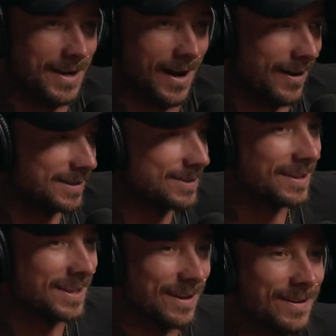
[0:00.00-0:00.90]
honest
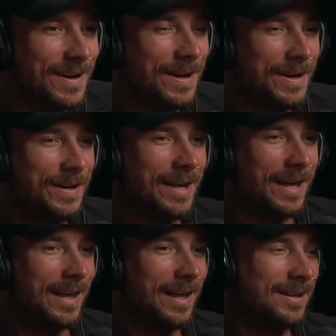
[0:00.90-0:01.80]
with you. Yeah, it a pain in the
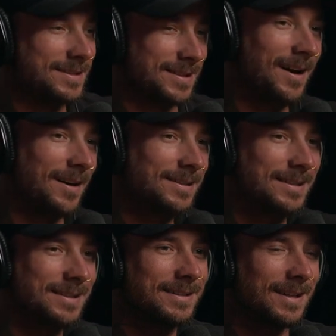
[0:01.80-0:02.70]
ass. It sucked.